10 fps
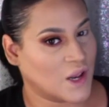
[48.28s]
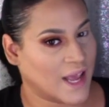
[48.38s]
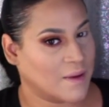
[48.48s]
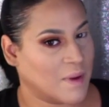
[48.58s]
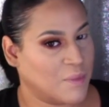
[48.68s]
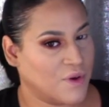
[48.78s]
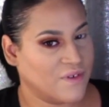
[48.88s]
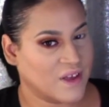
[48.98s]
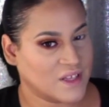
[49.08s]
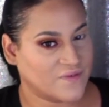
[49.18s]
like in my
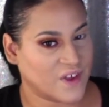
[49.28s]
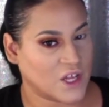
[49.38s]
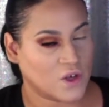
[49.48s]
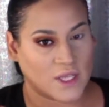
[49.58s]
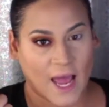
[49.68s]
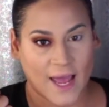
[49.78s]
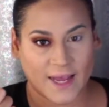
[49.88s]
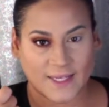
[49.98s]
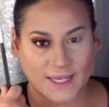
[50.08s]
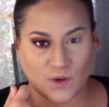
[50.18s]
previous videos,
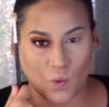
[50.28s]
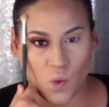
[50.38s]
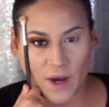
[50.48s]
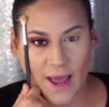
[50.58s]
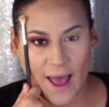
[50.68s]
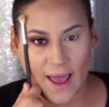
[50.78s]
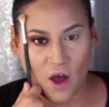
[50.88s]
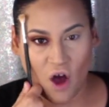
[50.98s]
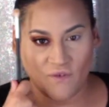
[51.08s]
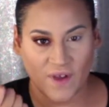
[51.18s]
I did one eye
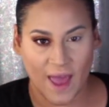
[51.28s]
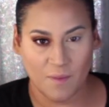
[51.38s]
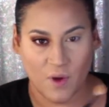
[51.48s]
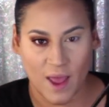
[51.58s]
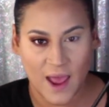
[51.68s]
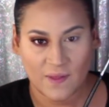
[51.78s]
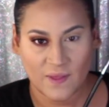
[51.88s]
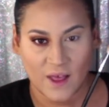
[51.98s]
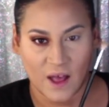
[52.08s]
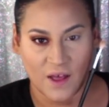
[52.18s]
off camera
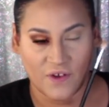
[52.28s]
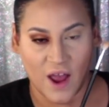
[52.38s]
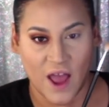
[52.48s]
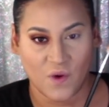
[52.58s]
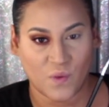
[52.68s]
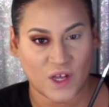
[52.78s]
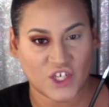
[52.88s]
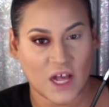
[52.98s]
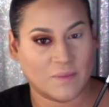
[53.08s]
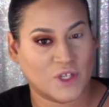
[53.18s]
and the other eye we
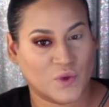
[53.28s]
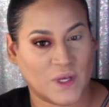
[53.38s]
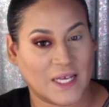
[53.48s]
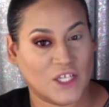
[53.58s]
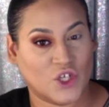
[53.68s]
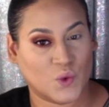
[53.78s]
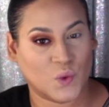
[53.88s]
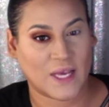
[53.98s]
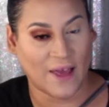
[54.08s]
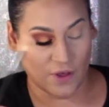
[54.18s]
shall be doing
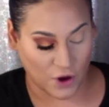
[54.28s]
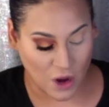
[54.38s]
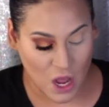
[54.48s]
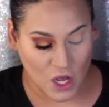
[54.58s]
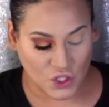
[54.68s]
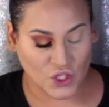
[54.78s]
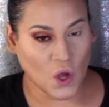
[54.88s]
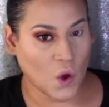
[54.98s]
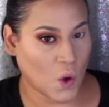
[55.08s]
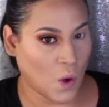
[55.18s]
together.
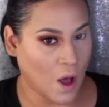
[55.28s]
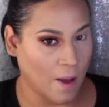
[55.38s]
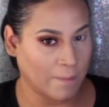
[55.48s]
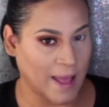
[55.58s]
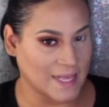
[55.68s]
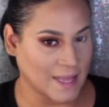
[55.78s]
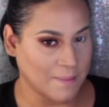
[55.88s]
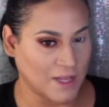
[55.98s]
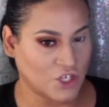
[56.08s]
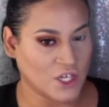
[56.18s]
So as
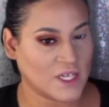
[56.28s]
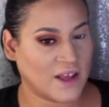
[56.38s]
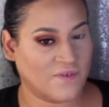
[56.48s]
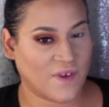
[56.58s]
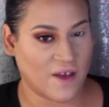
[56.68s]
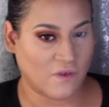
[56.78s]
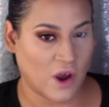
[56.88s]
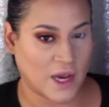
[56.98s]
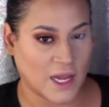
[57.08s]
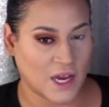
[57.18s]
I mentioned, if ever
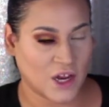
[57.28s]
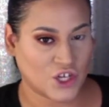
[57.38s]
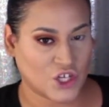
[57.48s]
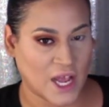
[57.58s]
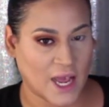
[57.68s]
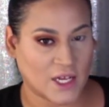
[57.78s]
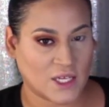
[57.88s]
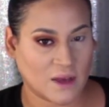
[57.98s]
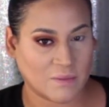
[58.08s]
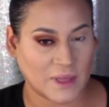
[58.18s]
I needed a shade
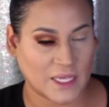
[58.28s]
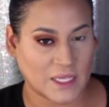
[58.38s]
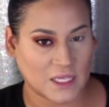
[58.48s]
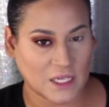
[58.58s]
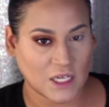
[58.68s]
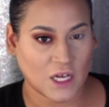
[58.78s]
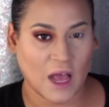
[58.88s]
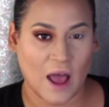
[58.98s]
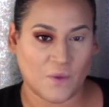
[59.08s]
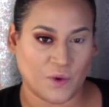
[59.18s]
to complete the look,
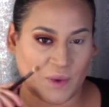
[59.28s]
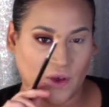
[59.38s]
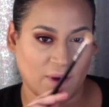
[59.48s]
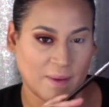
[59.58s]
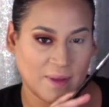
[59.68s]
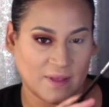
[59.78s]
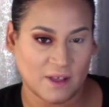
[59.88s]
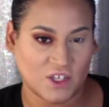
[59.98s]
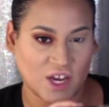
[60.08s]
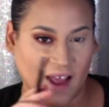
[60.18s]
I would be grabbing
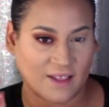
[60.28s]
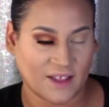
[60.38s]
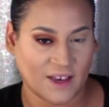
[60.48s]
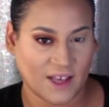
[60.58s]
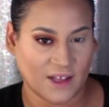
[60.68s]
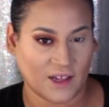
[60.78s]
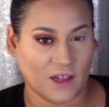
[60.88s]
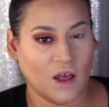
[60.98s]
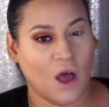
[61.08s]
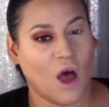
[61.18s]
the Jaclyn Hill
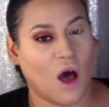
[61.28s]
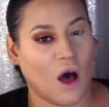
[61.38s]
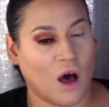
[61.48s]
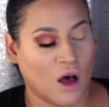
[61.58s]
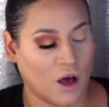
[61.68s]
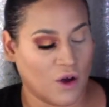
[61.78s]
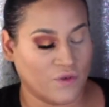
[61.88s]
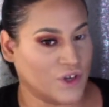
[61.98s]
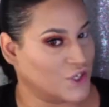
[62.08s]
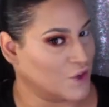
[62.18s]

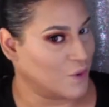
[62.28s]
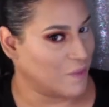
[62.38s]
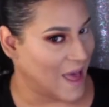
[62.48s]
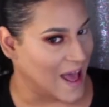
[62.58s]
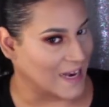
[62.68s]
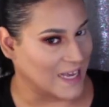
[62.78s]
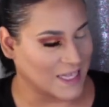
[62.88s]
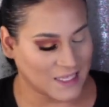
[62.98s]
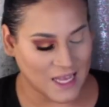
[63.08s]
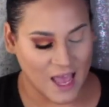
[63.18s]
original
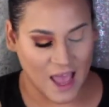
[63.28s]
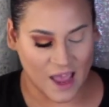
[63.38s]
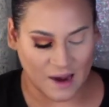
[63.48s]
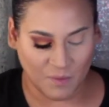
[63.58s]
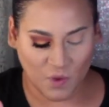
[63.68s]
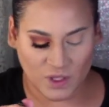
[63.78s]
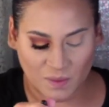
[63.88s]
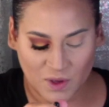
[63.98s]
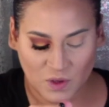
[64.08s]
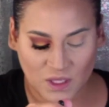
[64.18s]
palette, and I'm going
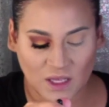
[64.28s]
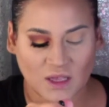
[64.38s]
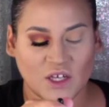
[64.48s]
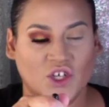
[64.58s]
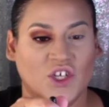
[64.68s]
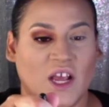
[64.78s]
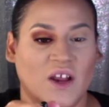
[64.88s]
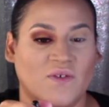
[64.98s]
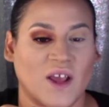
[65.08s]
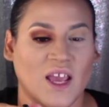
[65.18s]
using this
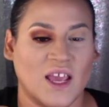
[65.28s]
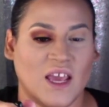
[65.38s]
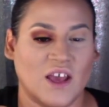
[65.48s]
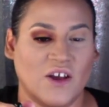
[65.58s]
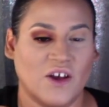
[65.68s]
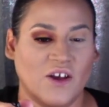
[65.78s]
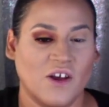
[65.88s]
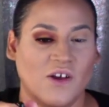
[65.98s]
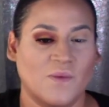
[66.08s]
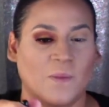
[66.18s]
shade right here,
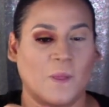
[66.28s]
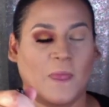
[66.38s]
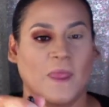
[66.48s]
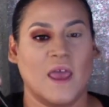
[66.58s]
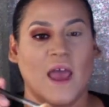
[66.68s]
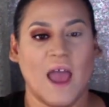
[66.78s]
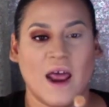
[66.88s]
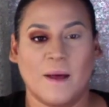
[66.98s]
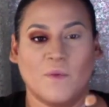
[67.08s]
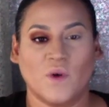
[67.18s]

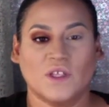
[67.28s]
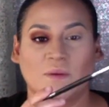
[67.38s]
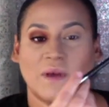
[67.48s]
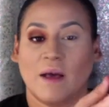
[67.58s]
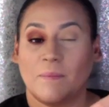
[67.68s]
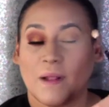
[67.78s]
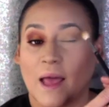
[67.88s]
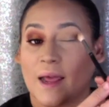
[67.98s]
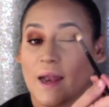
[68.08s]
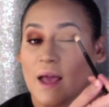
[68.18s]
and I'm going to be
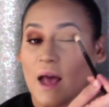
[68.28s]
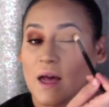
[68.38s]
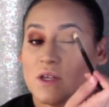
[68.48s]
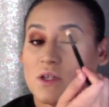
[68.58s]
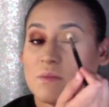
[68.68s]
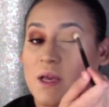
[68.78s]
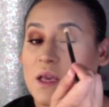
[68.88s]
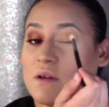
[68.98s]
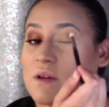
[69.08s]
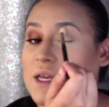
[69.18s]
applying it onto my
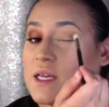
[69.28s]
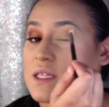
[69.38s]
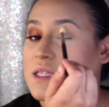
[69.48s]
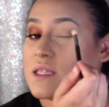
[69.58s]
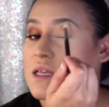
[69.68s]
crease